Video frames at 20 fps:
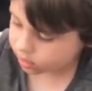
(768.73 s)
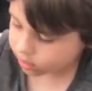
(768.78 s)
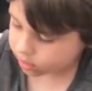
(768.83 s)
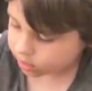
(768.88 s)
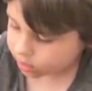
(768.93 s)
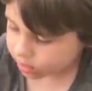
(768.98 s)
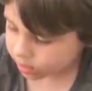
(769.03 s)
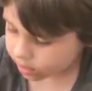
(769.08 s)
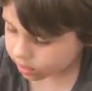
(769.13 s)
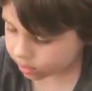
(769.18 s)

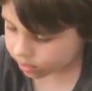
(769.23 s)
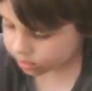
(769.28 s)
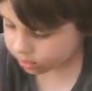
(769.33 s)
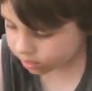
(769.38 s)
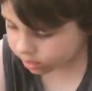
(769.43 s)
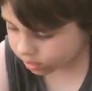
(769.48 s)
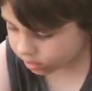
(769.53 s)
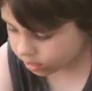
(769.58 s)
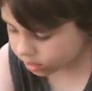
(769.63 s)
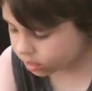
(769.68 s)

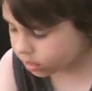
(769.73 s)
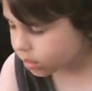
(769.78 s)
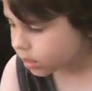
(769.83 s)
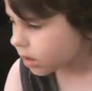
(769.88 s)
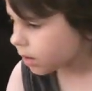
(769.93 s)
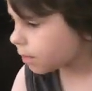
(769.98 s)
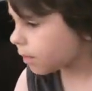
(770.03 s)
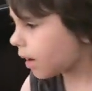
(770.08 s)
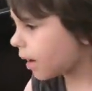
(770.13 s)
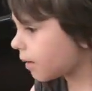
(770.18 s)

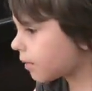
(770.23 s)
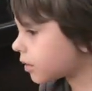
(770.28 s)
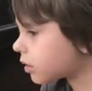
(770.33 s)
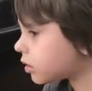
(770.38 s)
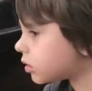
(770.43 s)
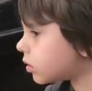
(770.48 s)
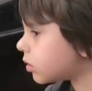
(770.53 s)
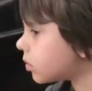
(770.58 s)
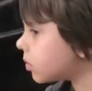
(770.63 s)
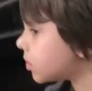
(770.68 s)
(silence)